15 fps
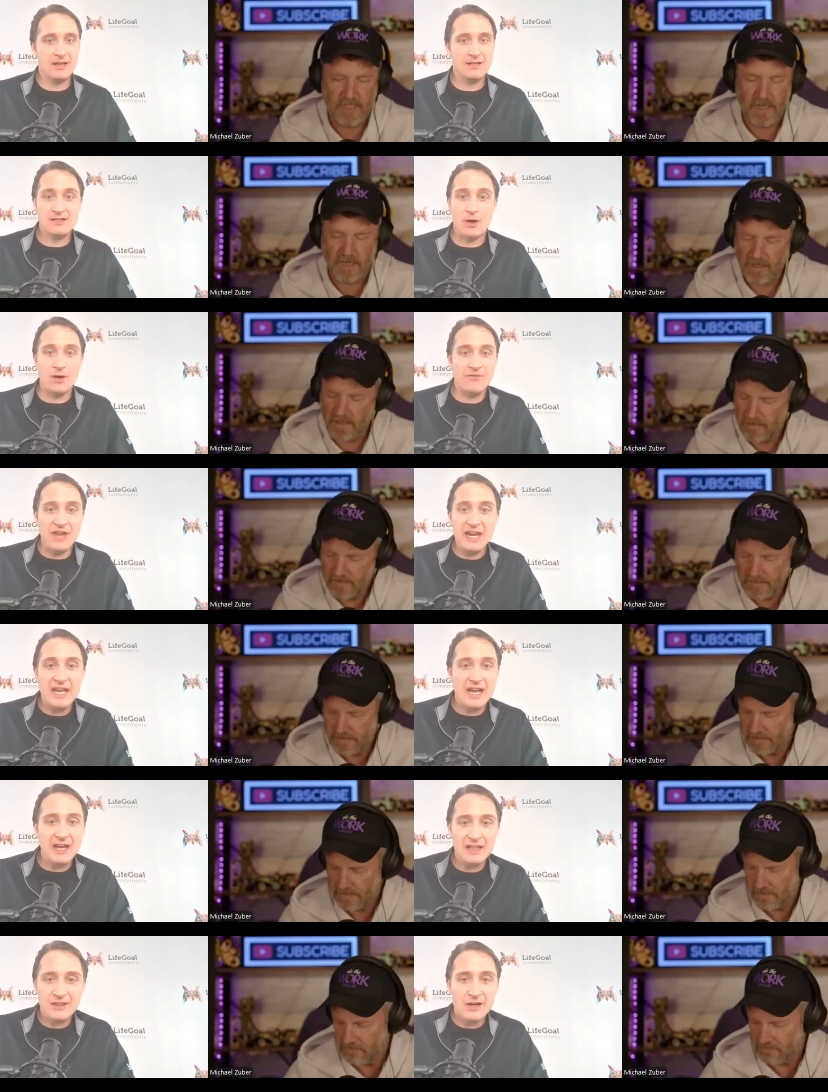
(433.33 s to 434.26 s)
Speaker 1: And yeah. so if they
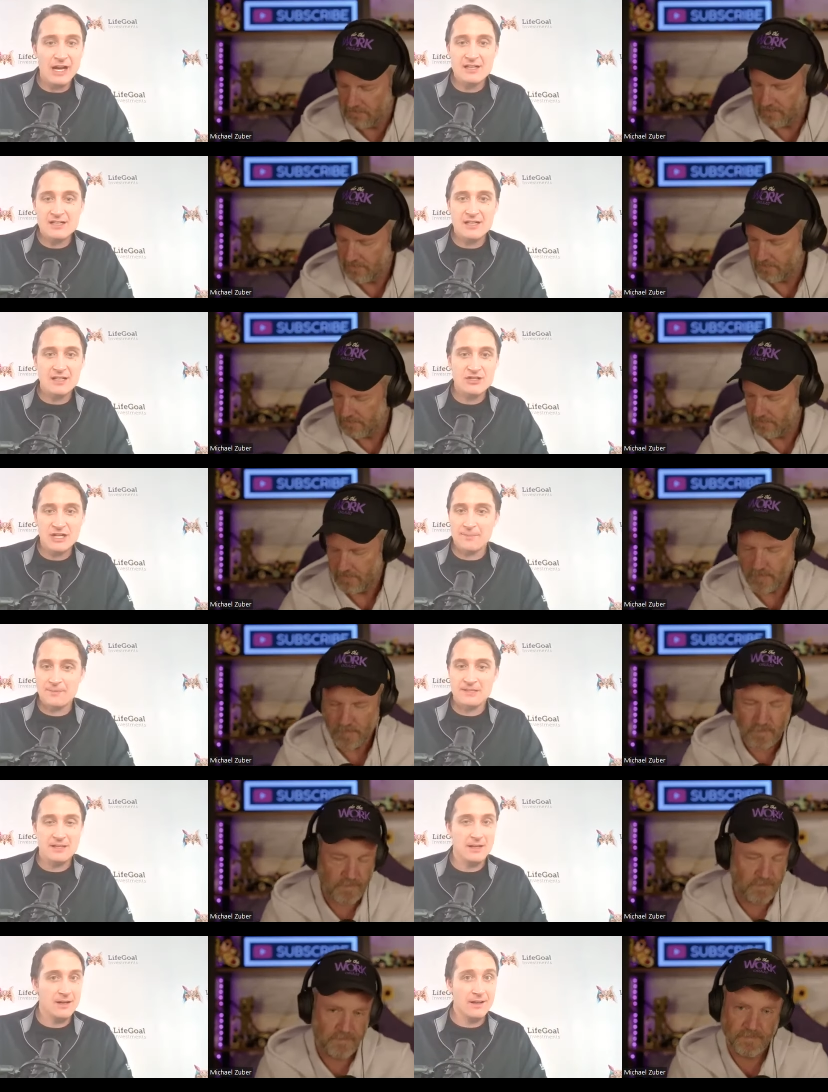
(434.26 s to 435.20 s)
can't get their hands on the
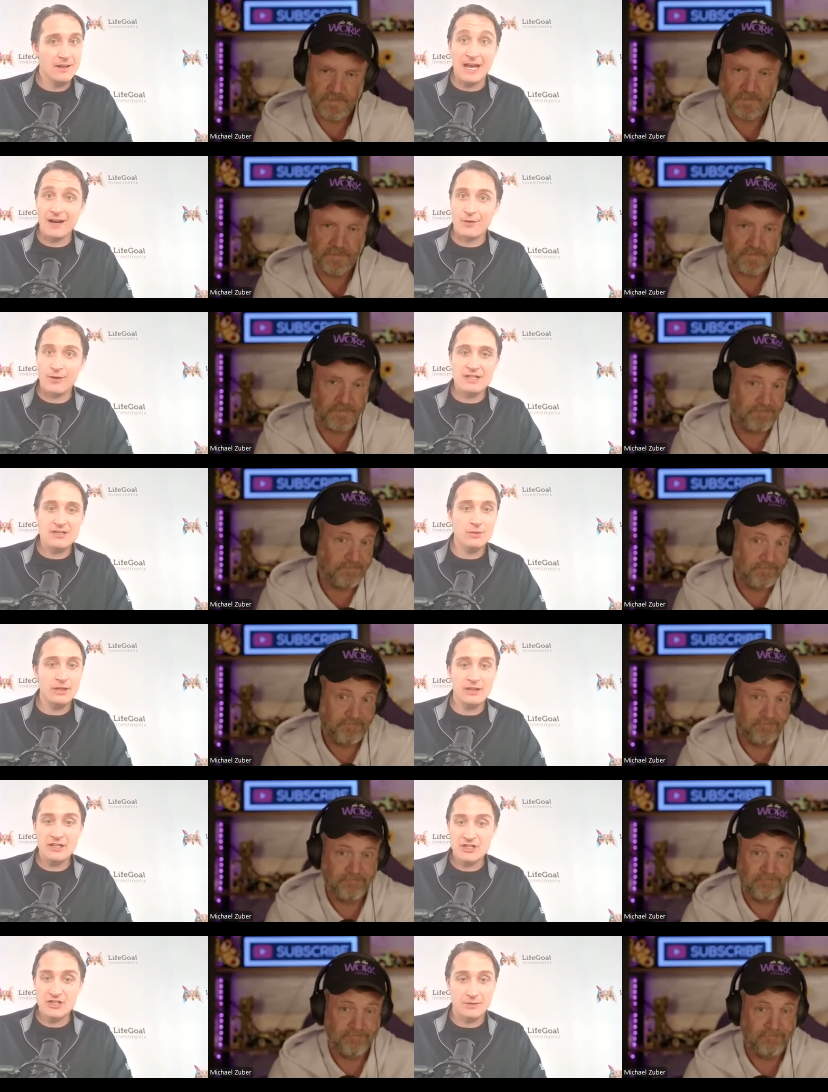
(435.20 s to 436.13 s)
chips, that creates a
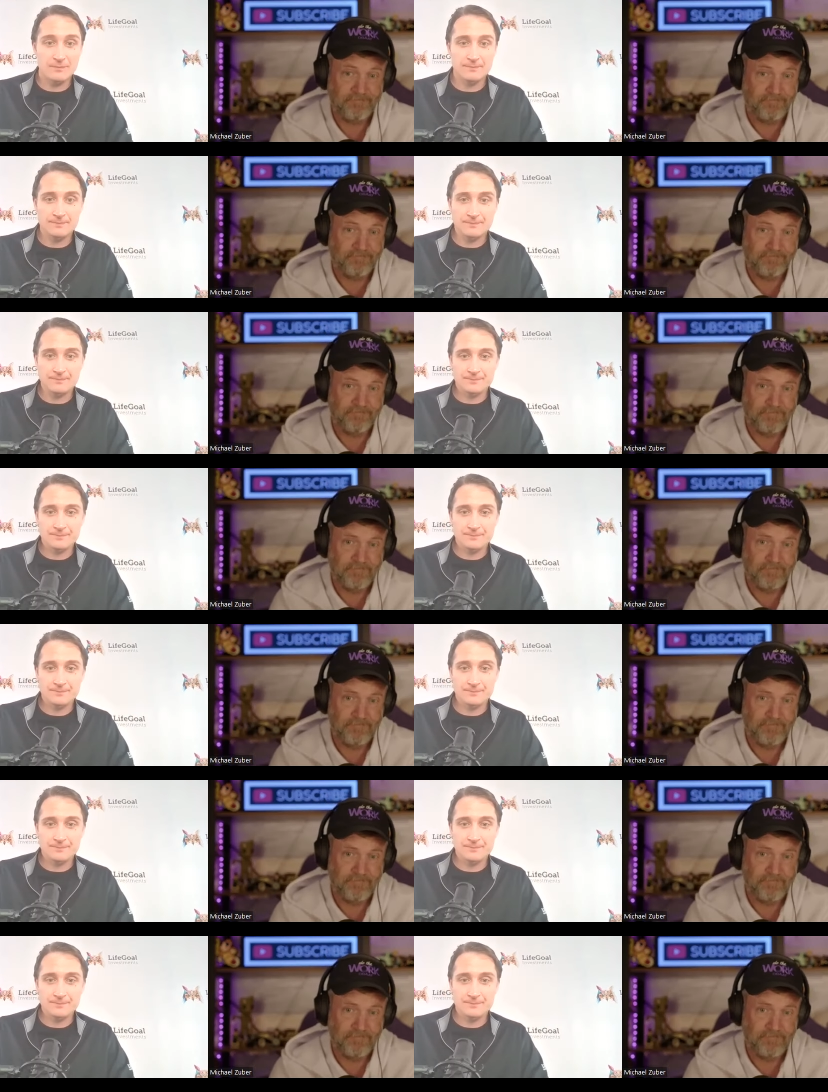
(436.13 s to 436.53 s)
real issue.